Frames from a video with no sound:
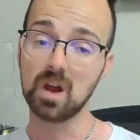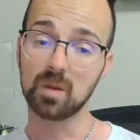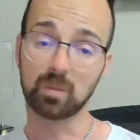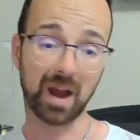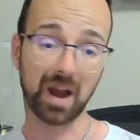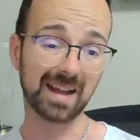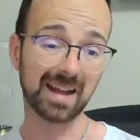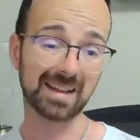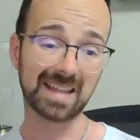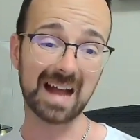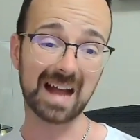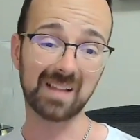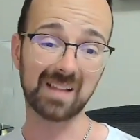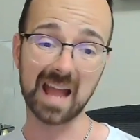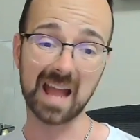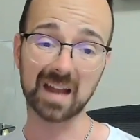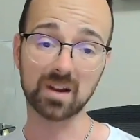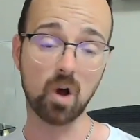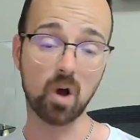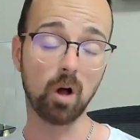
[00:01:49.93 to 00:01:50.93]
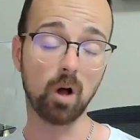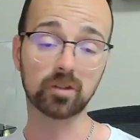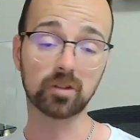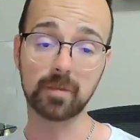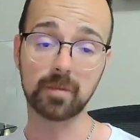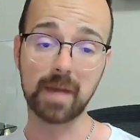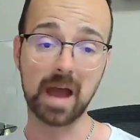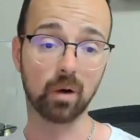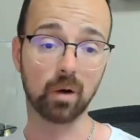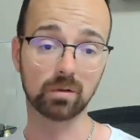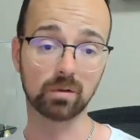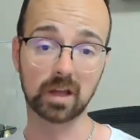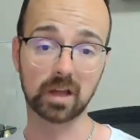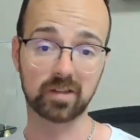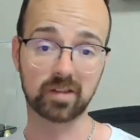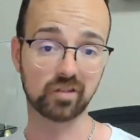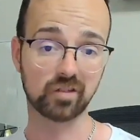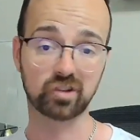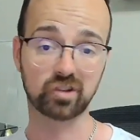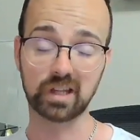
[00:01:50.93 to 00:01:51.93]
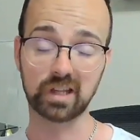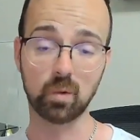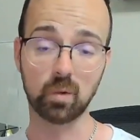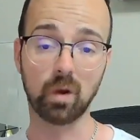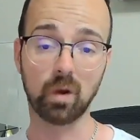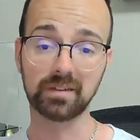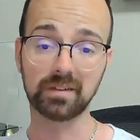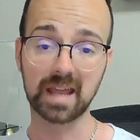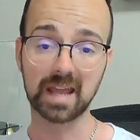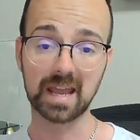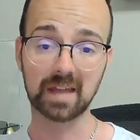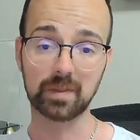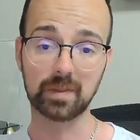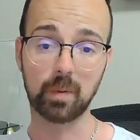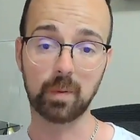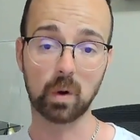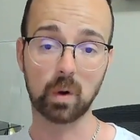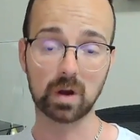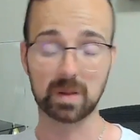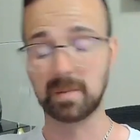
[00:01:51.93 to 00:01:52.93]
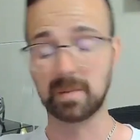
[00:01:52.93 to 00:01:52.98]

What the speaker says: Brian Callahan calls him out essentially one day at the podium.